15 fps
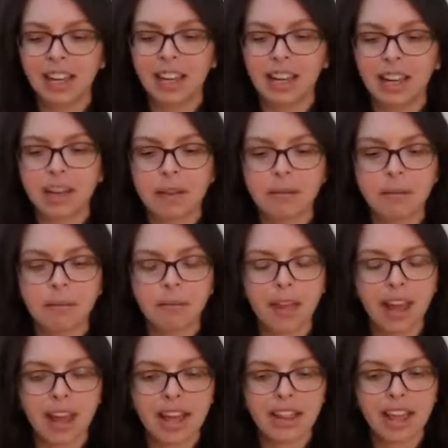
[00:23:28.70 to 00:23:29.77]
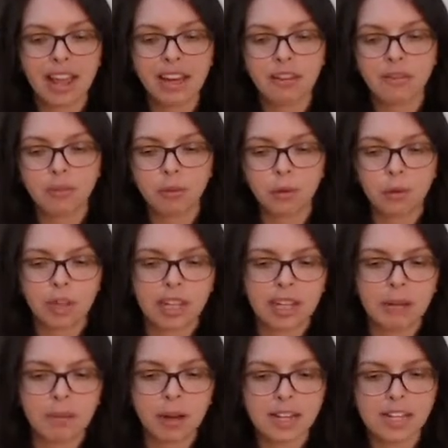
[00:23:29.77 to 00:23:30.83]
And then for
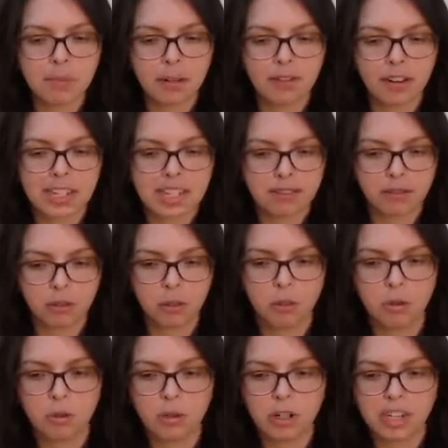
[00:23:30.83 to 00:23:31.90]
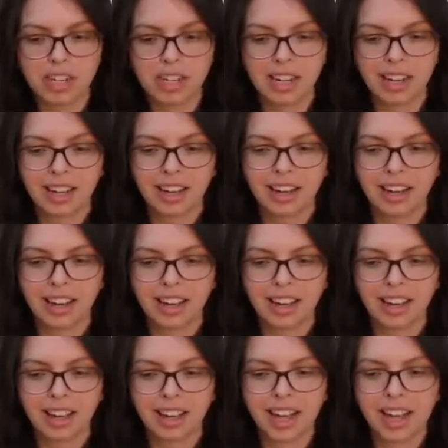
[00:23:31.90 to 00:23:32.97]
the person we find difficult,
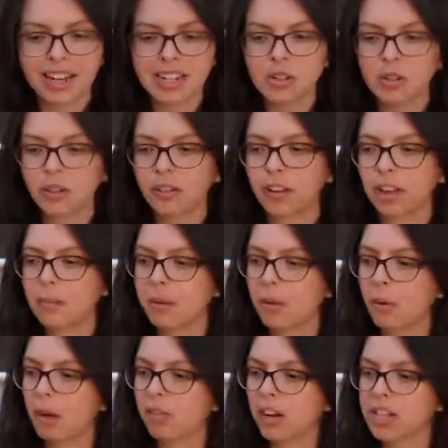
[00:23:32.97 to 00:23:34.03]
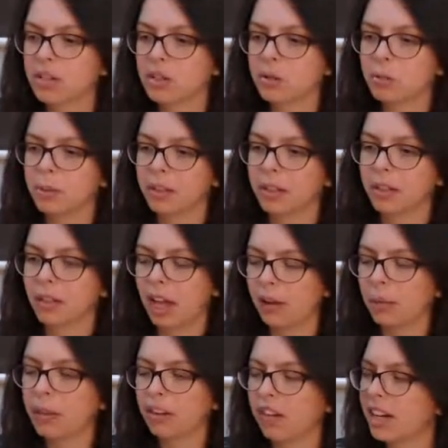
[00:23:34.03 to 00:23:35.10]
again, sort of can be quite radical, but like
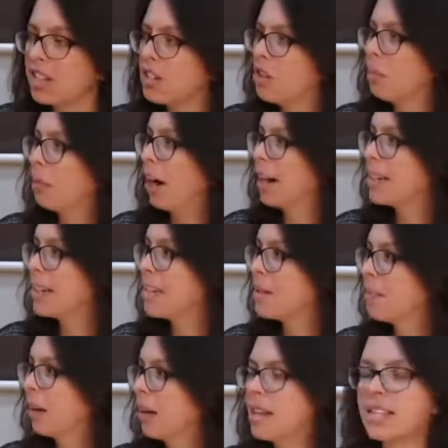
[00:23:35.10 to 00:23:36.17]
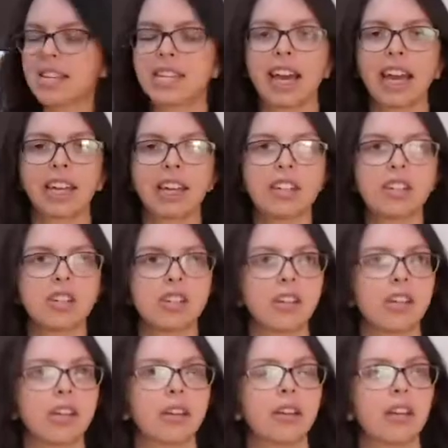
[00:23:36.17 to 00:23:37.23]
with the gratitude practice, because it's getting us
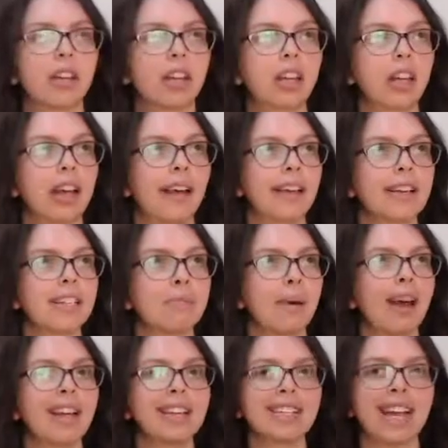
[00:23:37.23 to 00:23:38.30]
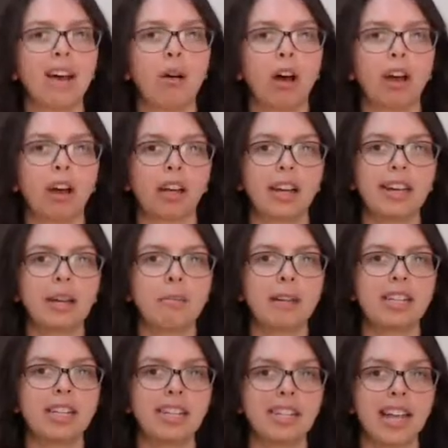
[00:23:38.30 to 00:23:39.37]
to expand out our kind of
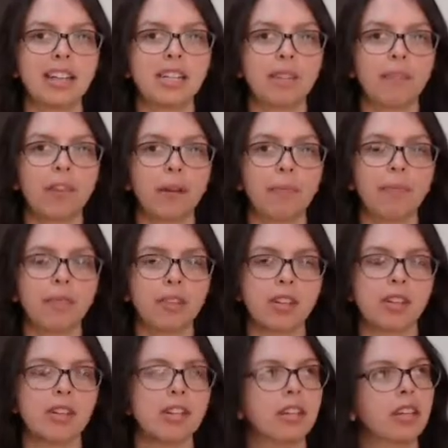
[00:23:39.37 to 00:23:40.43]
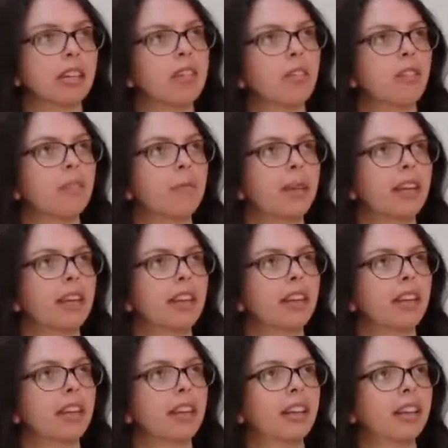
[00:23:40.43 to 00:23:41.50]
limited sense of them. So it doesn't sort of mean
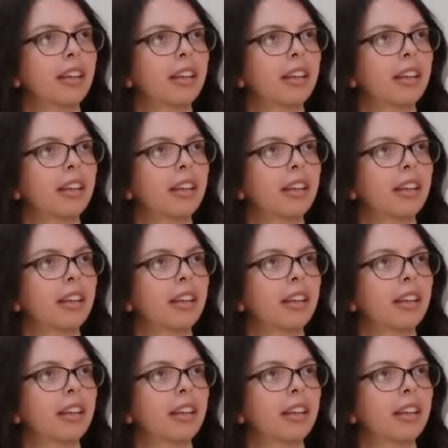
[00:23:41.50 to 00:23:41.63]
that